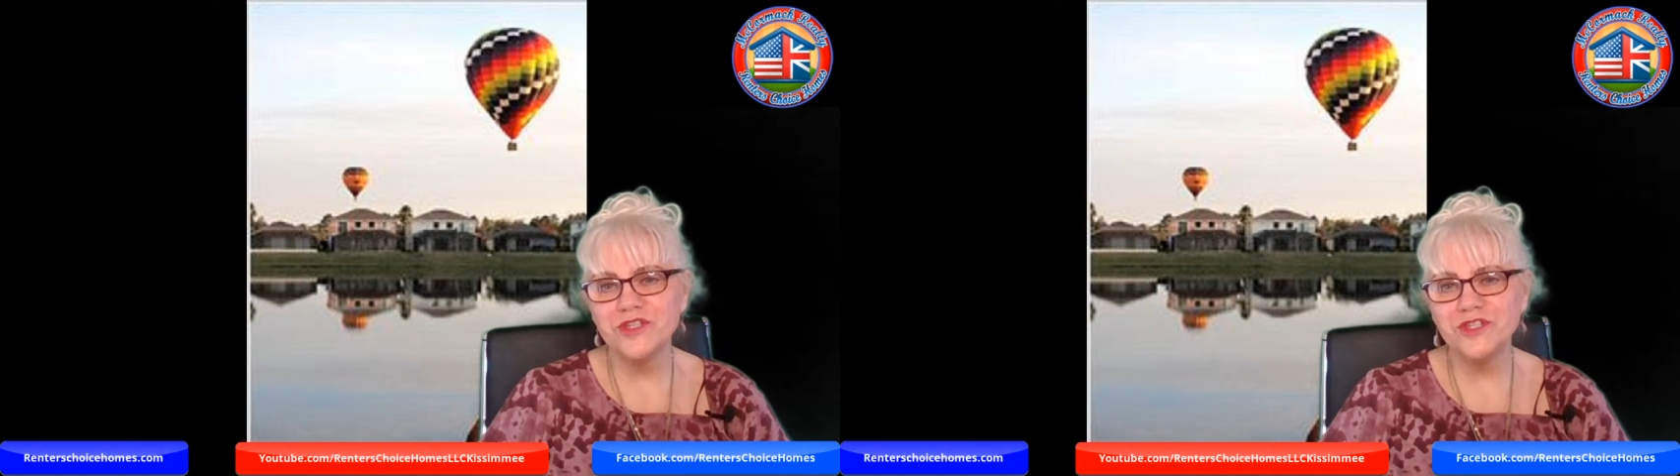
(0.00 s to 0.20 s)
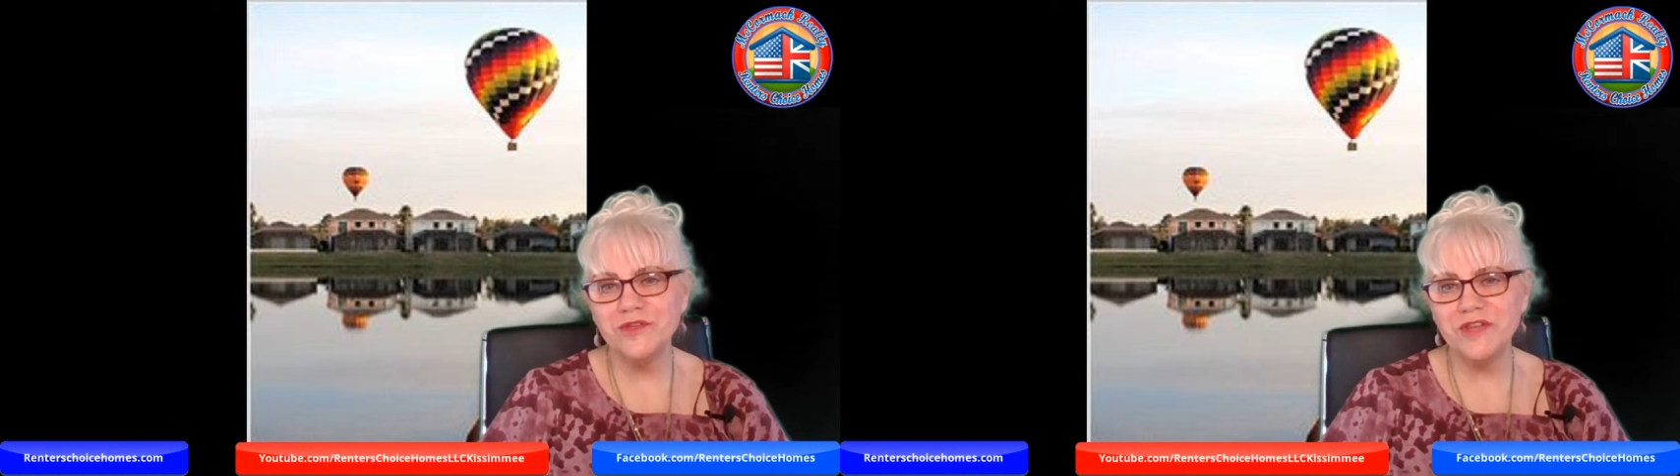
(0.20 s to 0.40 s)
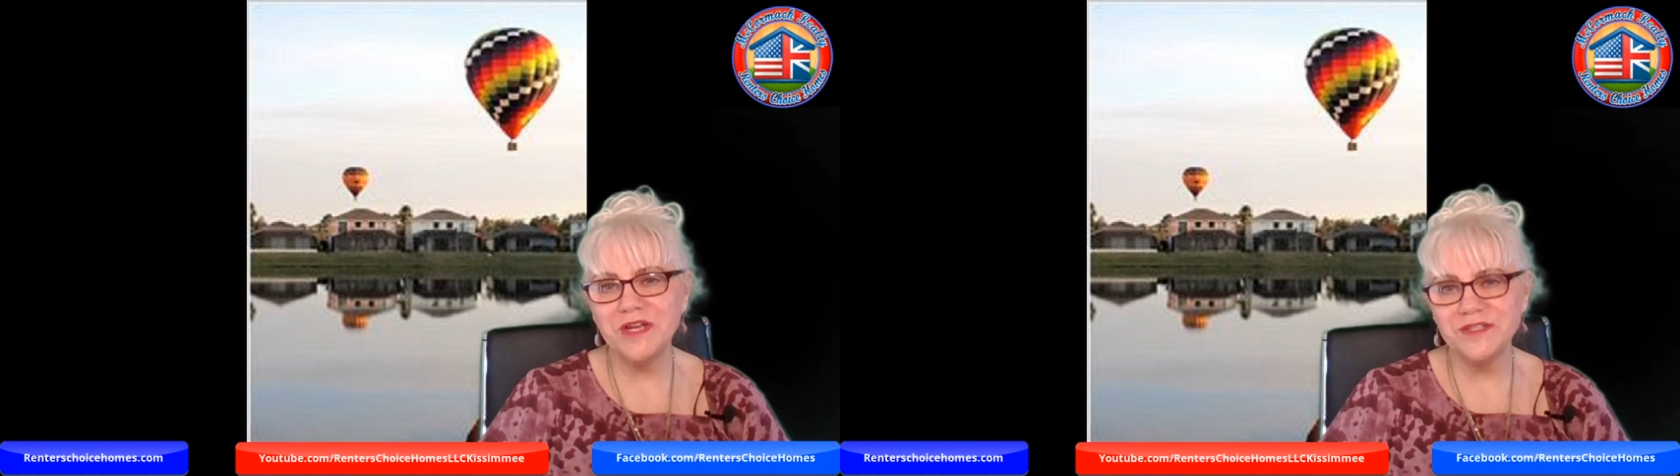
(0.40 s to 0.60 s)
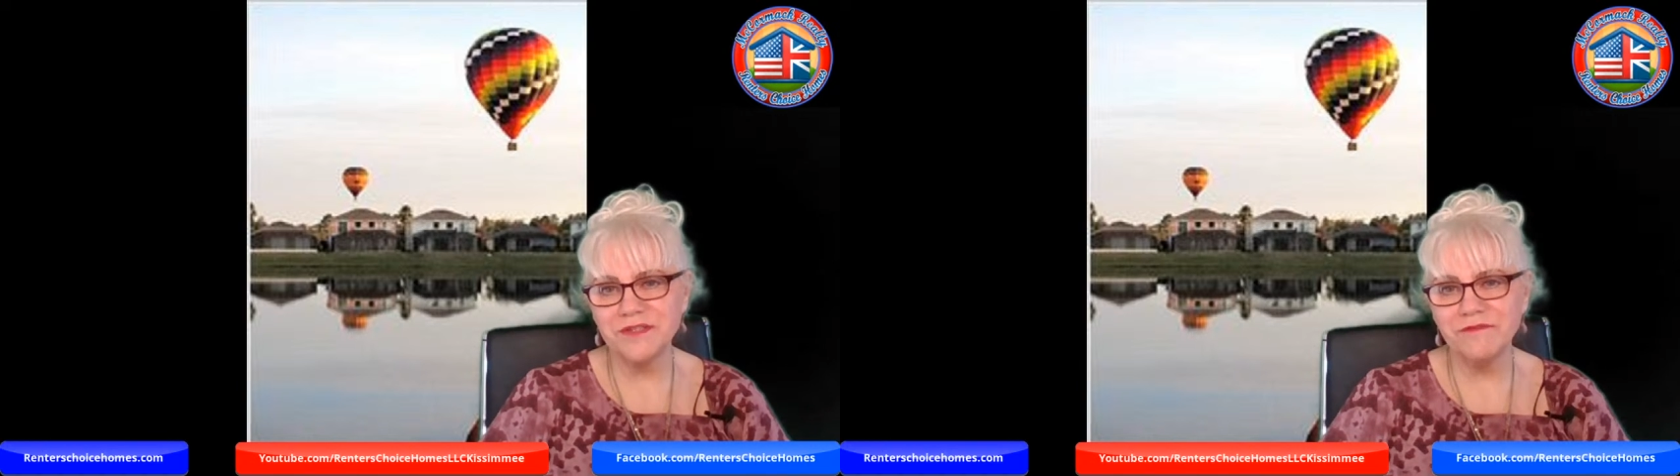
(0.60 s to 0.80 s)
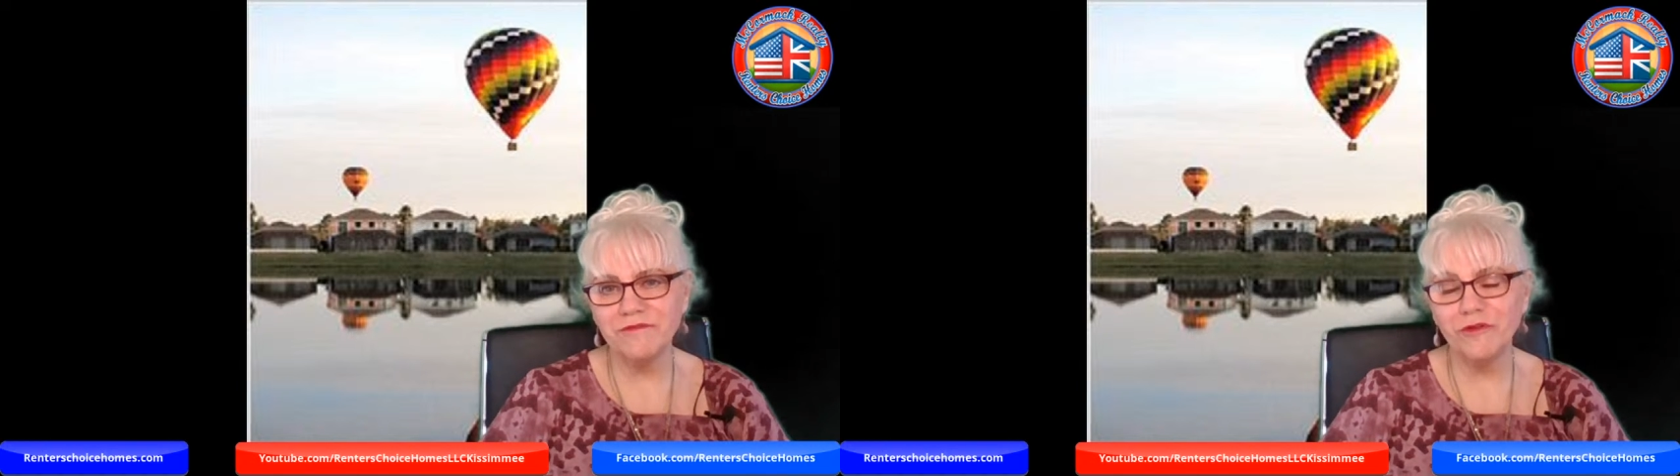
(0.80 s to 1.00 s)
to
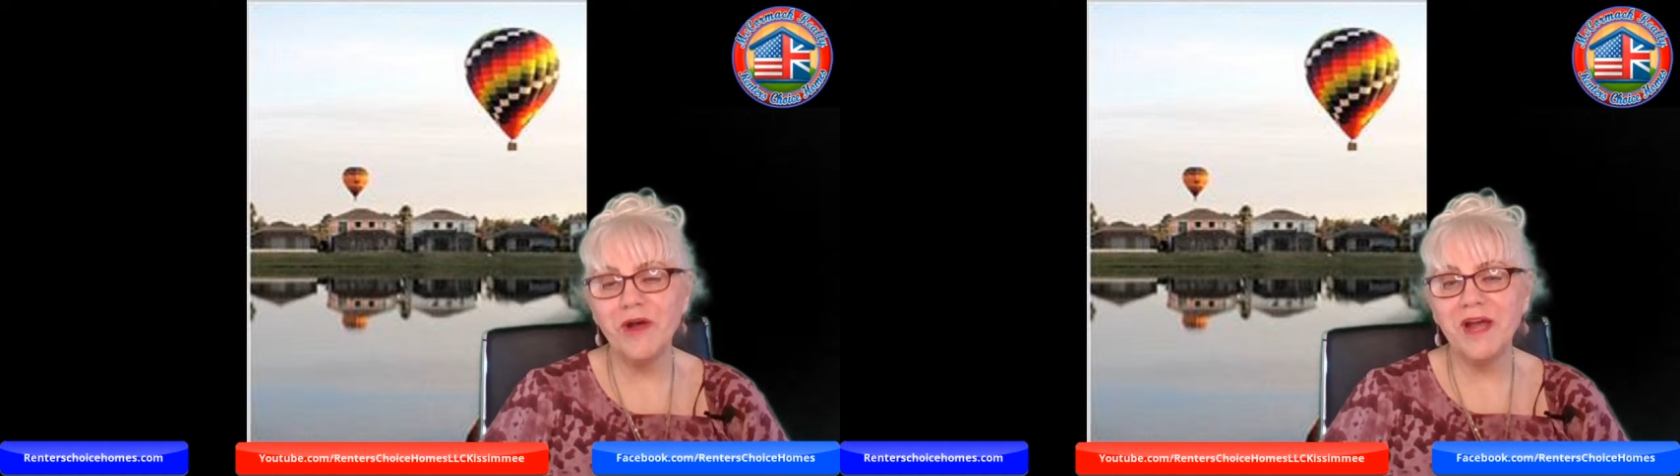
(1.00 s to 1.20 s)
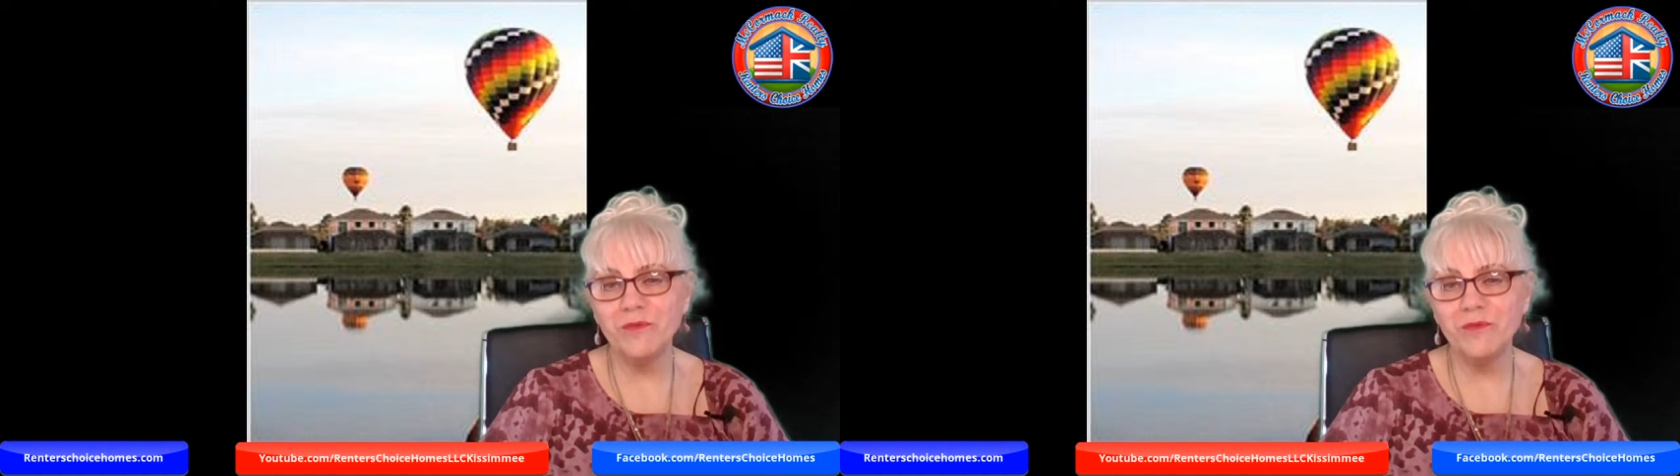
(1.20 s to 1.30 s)
2004,